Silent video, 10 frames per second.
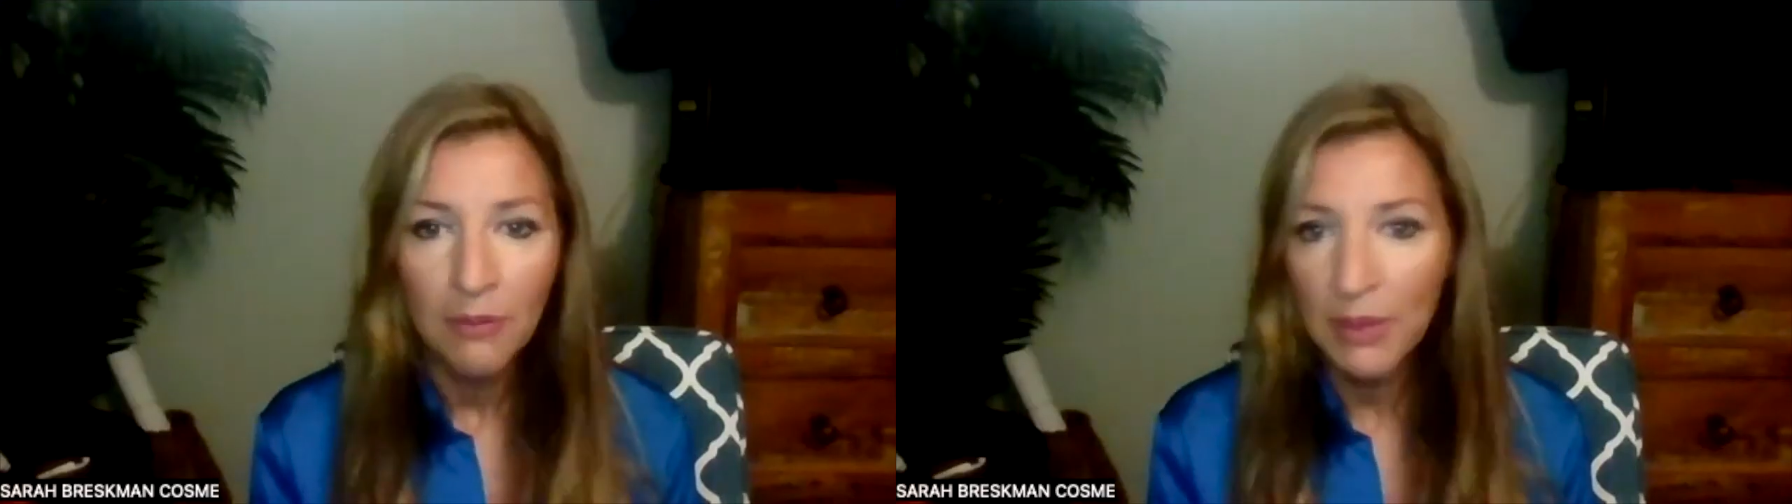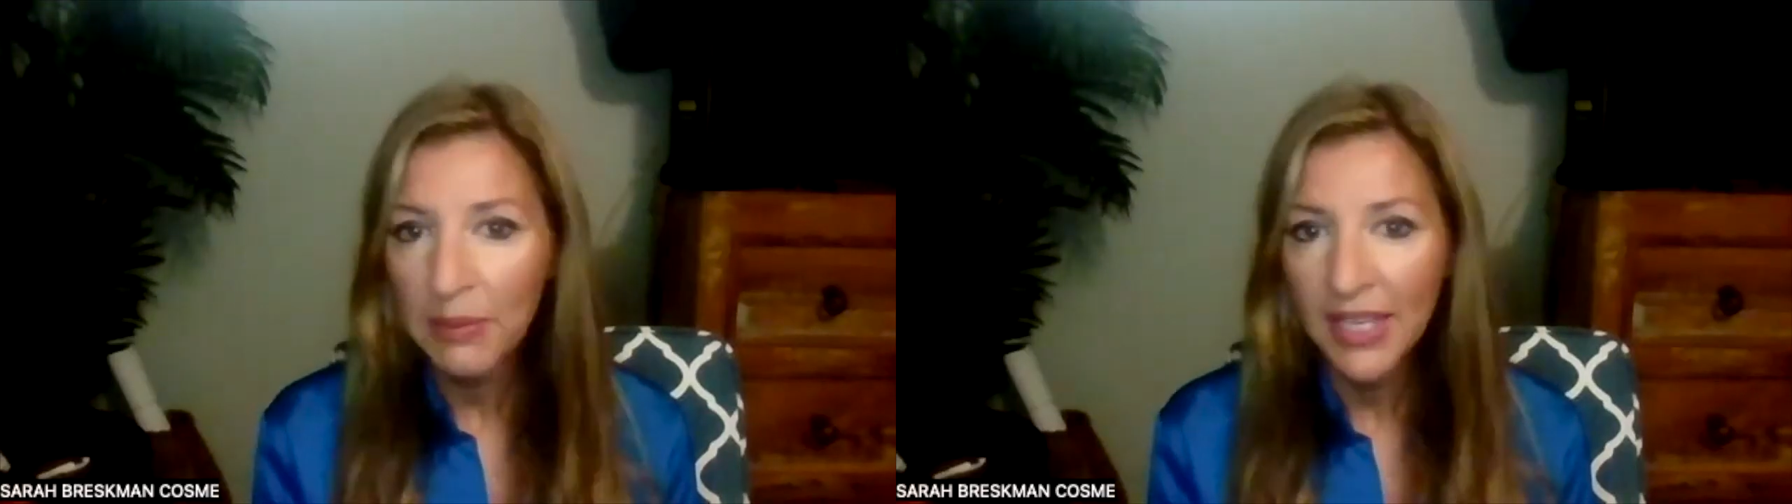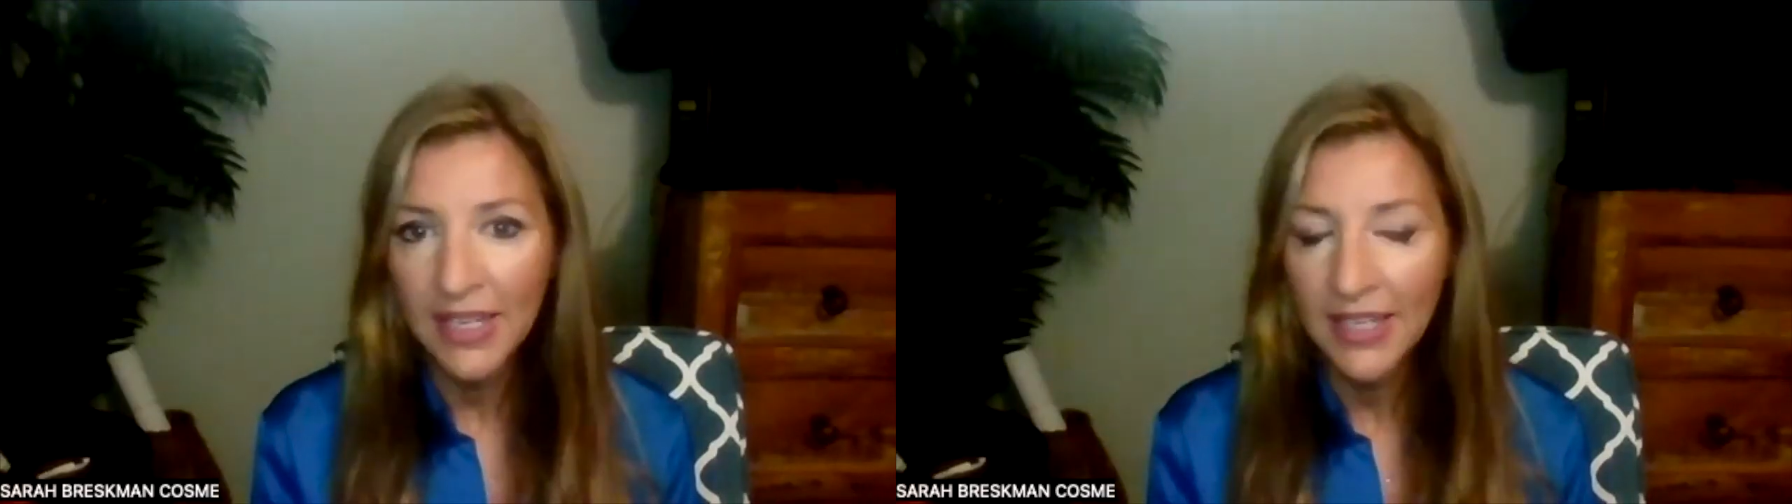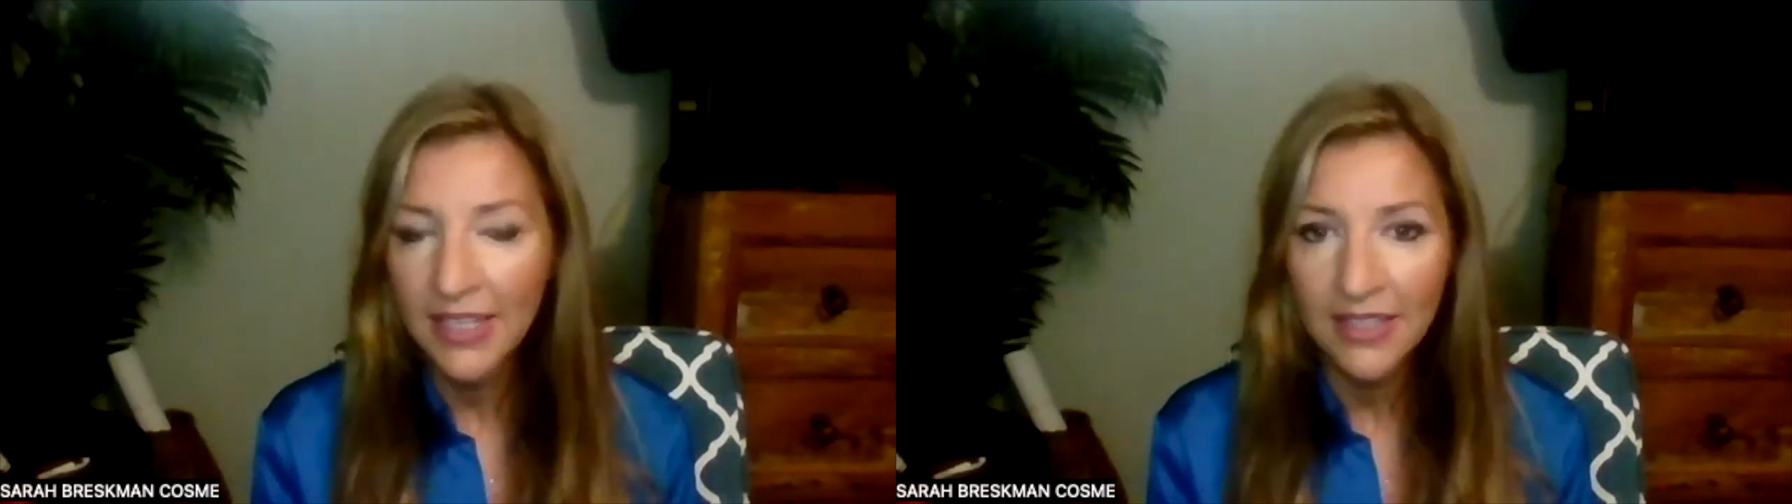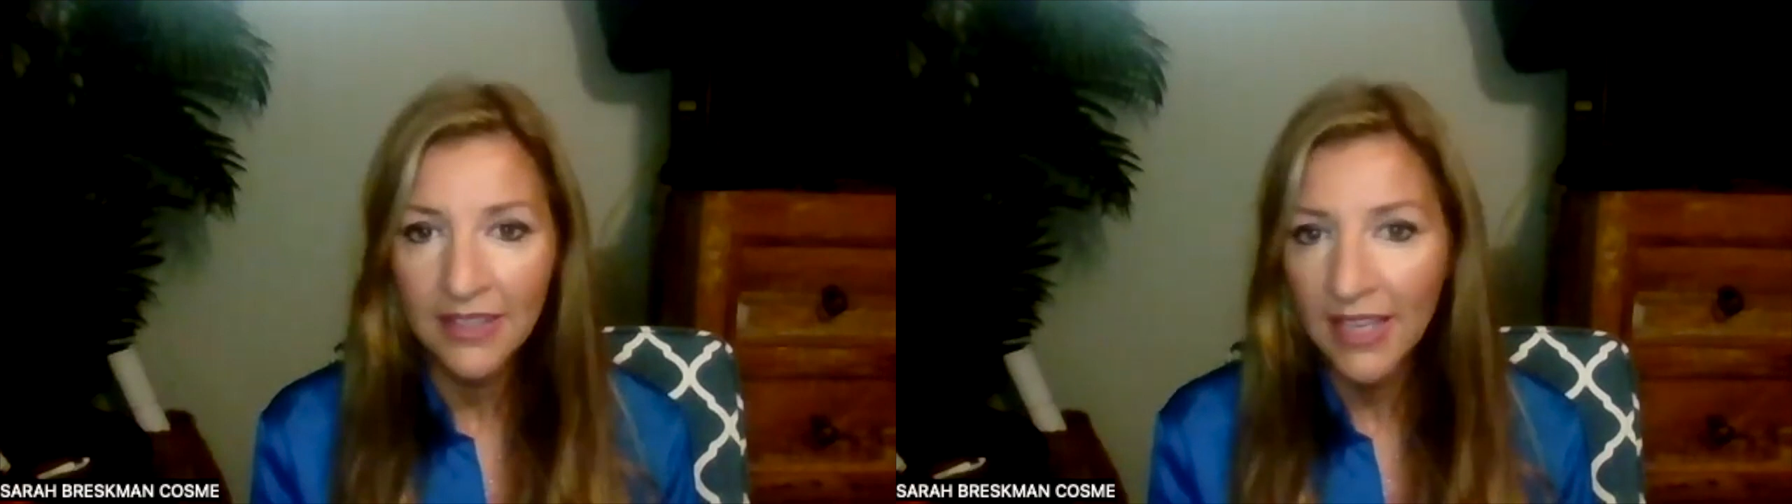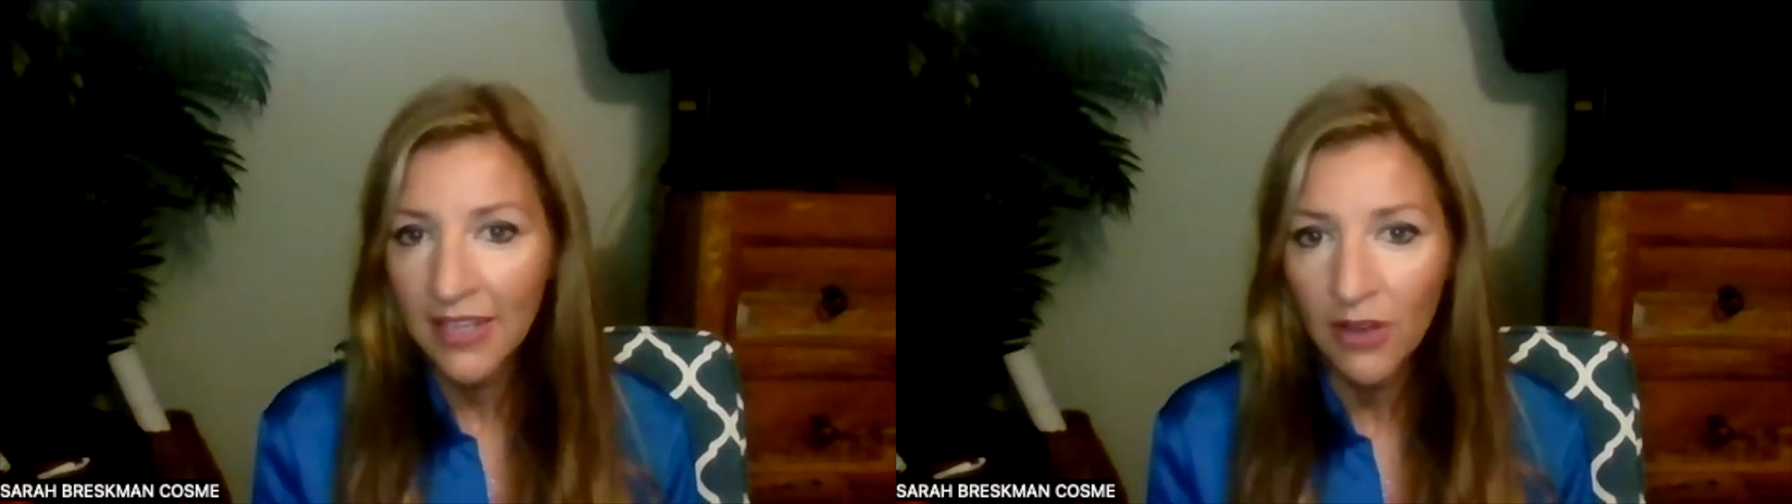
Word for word: maybe they needed to let